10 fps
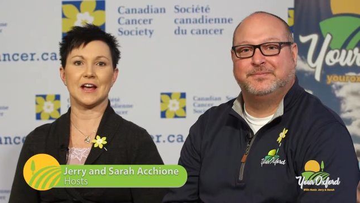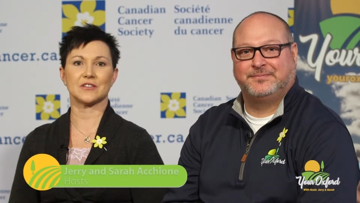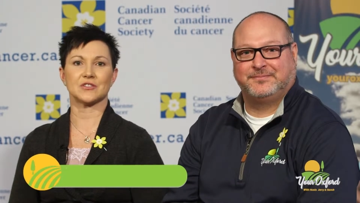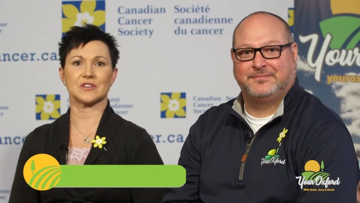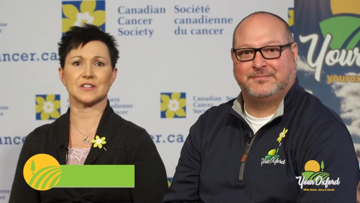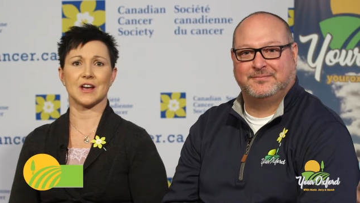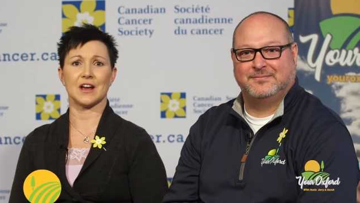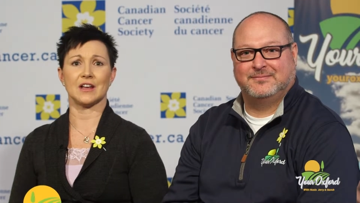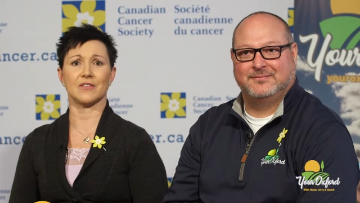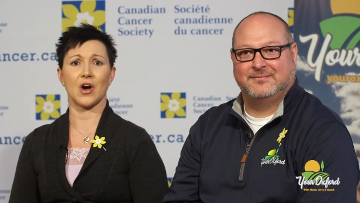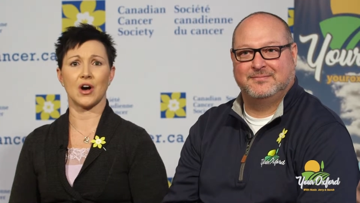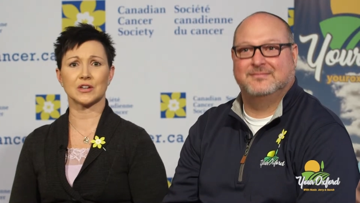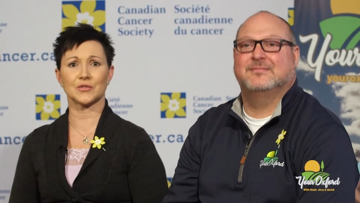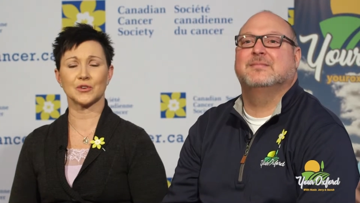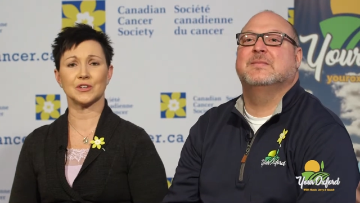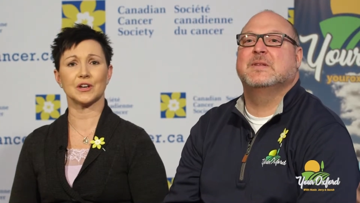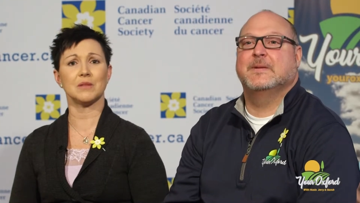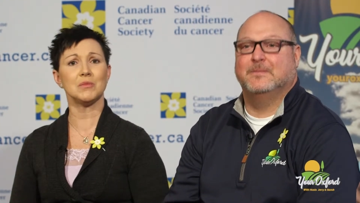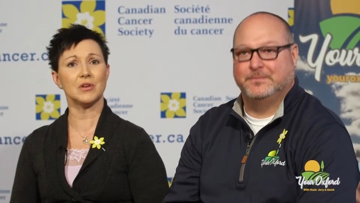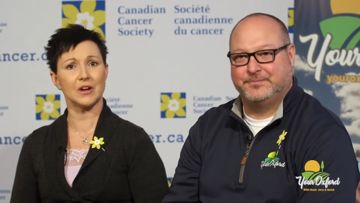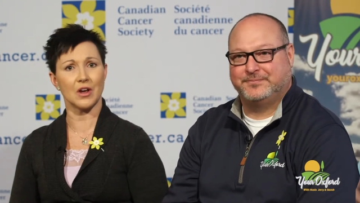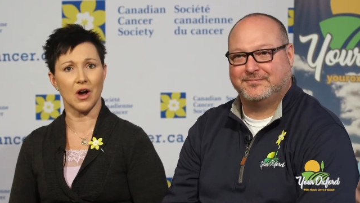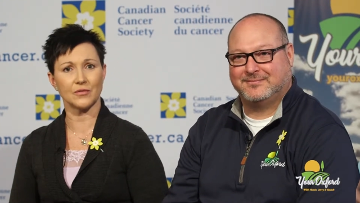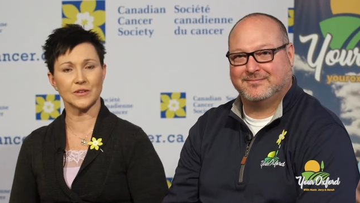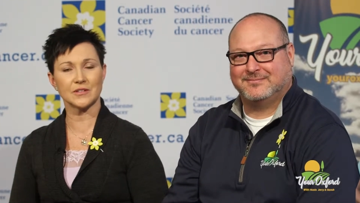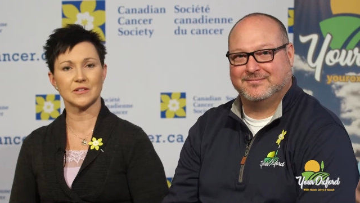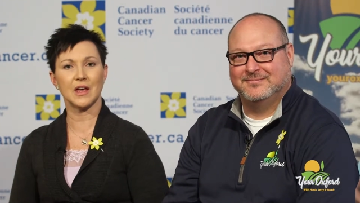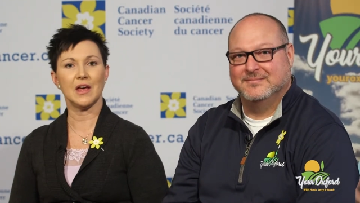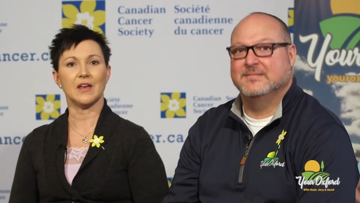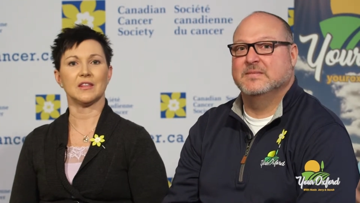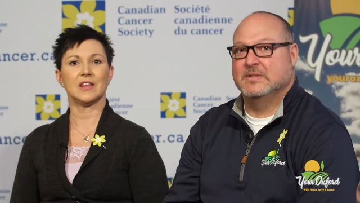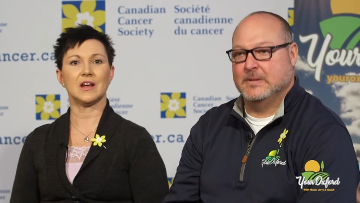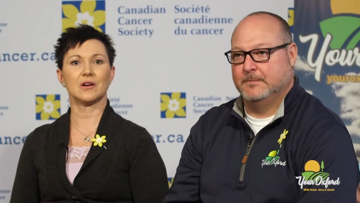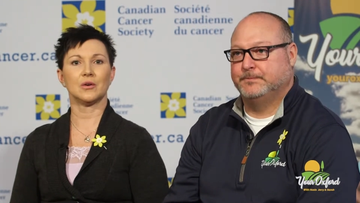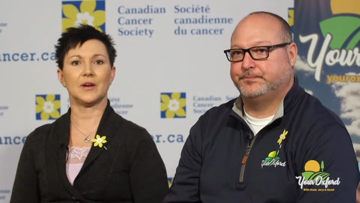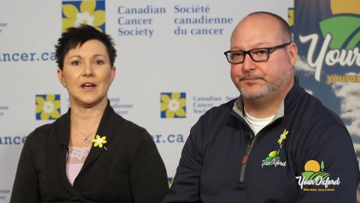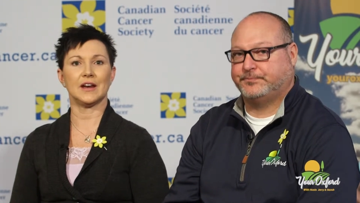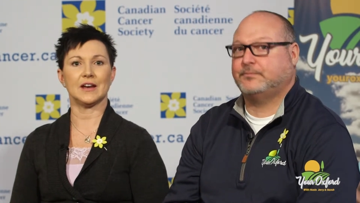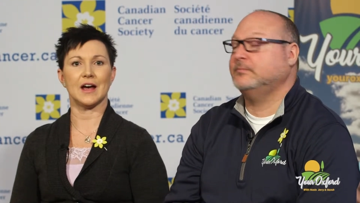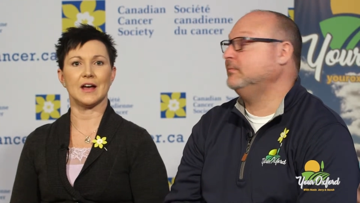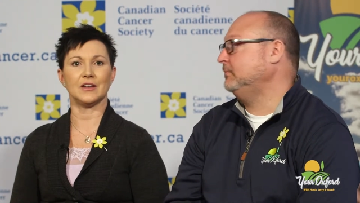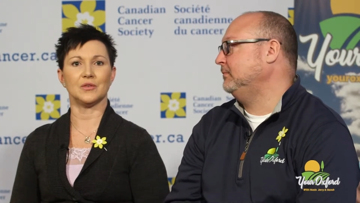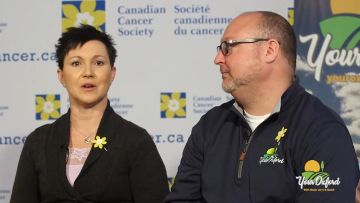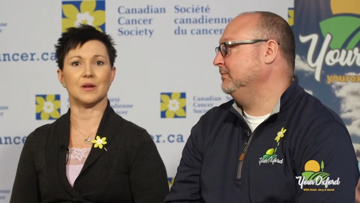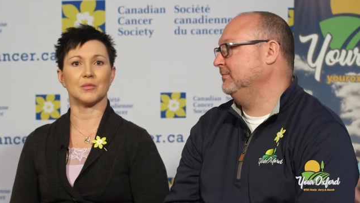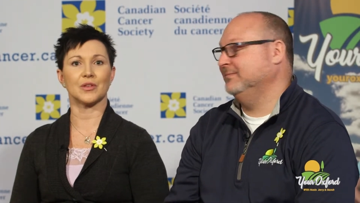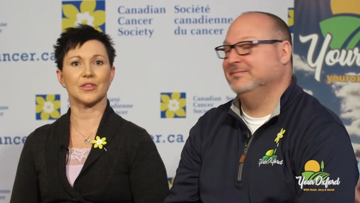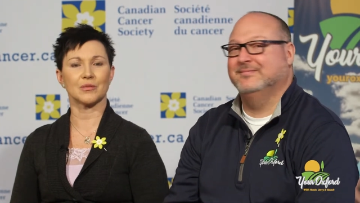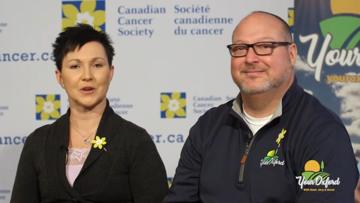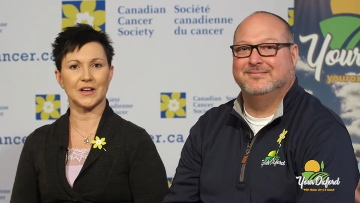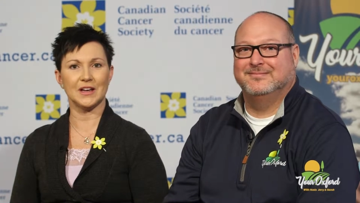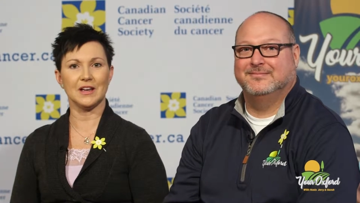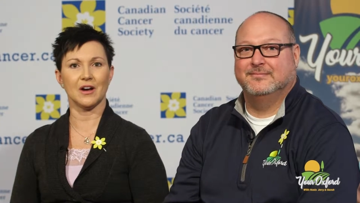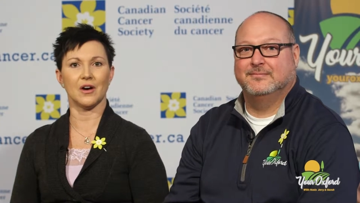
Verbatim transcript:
Speaker 1: Cancer Society of Oxford, the community office. They are located at unit number three